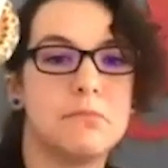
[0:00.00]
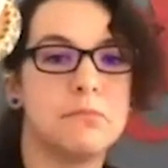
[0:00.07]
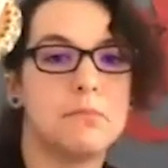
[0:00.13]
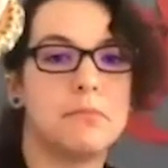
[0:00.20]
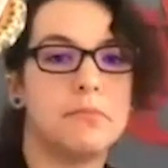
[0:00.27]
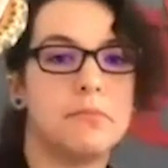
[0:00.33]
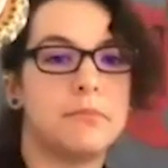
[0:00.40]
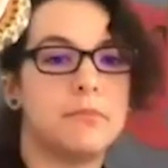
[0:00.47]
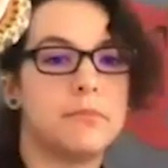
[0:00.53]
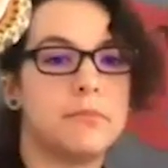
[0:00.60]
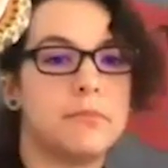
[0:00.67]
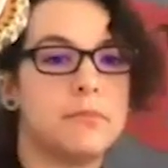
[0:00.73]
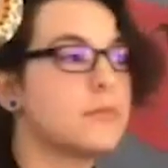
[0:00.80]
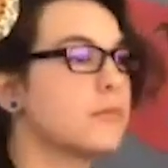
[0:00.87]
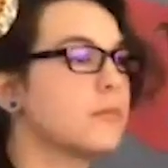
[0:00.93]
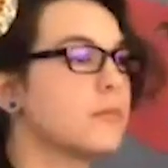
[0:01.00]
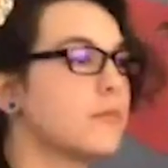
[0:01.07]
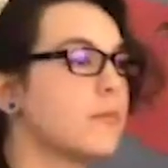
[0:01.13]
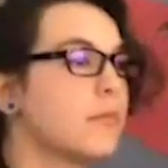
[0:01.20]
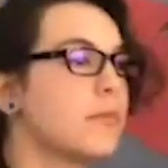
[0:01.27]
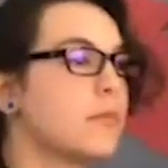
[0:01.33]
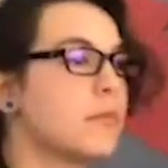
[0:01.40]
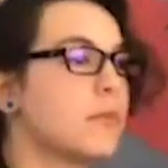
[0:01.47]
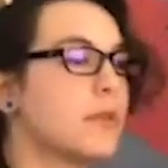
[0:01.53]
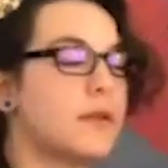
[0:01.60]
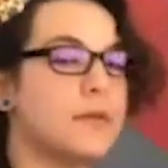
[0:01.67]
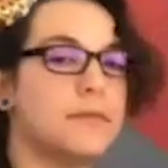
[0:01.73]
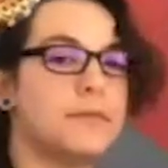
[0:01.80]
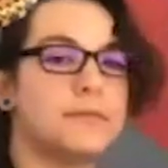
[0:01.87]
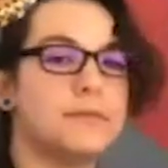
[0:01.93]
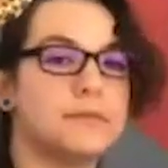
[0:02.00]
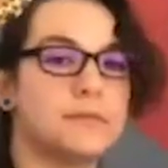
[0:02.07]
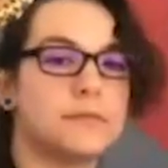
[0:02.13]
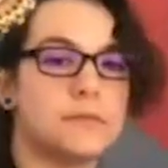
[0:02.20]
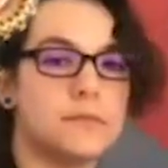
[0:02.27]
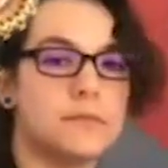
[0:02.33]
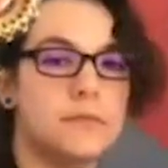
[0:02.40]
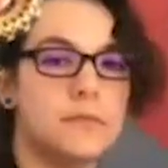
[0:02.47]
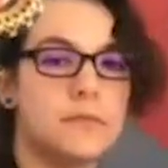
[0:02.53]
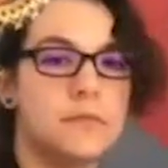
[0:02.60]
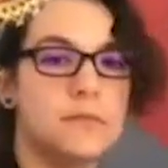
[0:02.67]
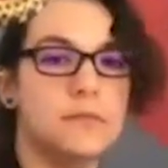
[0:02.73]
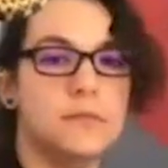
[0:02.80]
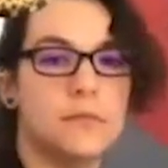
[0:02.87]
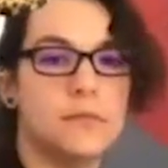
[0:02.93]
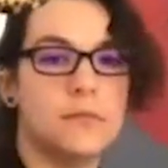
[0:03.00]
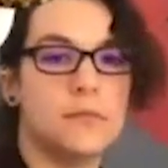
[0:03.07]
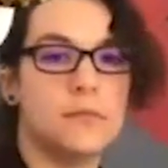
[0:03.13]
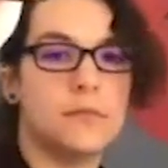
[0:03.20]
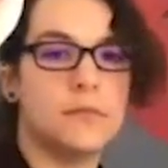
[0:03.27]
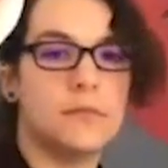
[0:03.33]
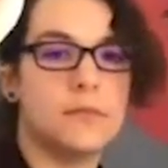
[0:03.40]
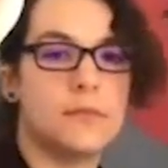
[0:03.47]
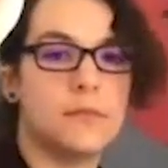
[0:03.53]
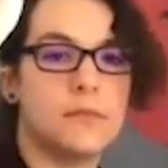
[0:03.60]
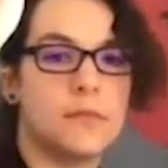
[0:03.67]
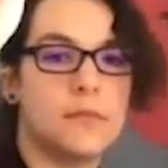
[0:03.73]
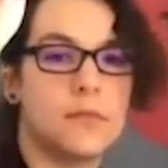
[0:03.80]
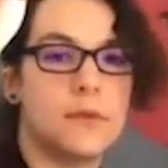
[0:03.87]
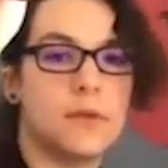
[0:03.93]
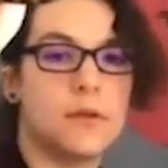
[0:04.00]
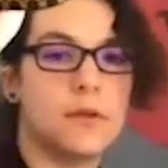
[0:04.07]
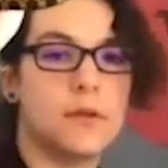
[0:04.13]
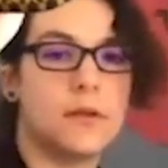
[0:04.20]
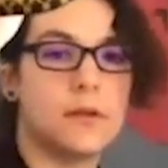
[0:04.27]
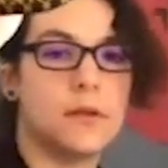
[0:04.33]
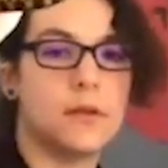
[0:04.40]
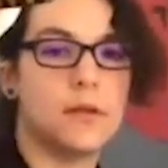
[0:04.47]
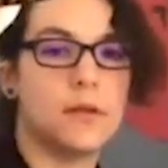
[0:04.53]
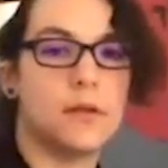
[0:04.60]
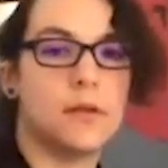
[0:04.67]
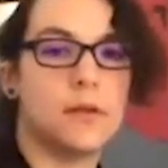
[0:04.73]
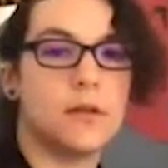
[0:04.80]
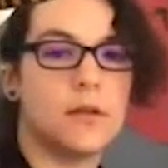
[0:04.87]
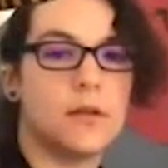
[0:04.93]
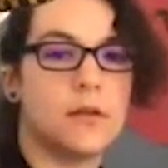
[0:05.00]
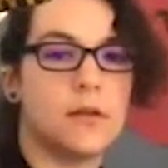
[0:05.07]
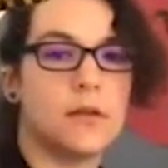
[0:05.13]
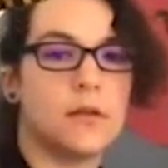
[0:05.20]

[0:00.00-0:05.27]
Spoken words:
Okay. Can he, this is like another question that has to do with that. Can he overeat and get sick?